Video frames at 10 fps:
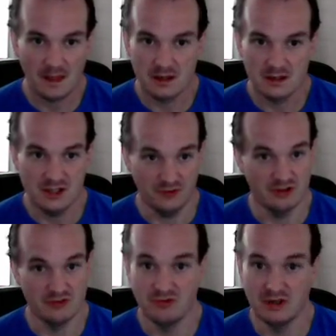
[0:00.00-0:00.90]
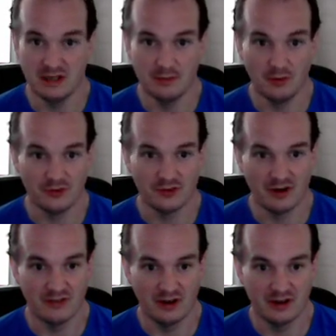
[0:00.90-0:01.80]
Shiftry is really a monster, I
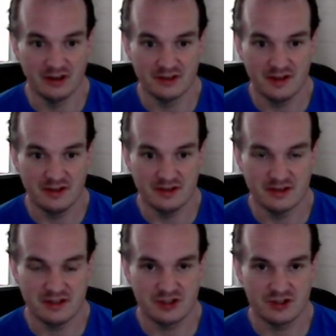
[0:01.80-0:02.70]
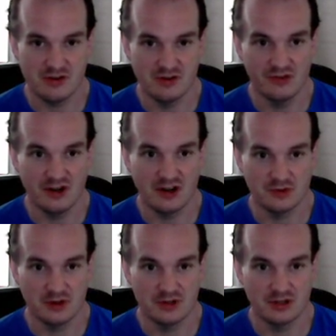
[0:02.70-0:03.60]
find. It's just so fast
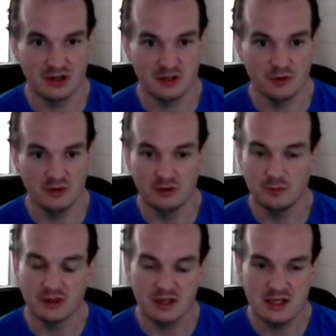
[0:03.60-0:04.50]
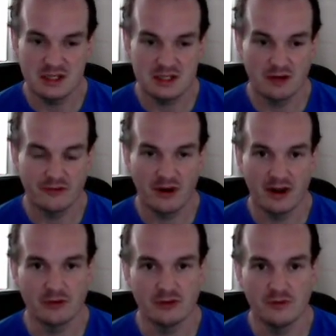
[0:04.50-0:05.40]
with those charge moves, but it is so
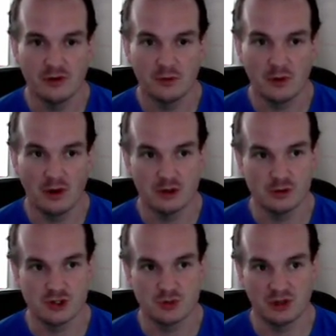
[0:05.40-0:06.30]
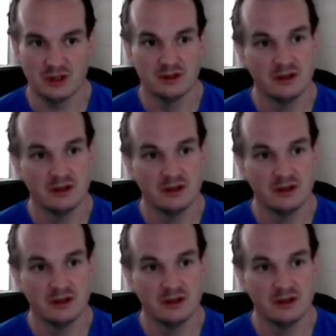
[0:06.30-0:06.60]
frail, so you've got to be quite cautious with it.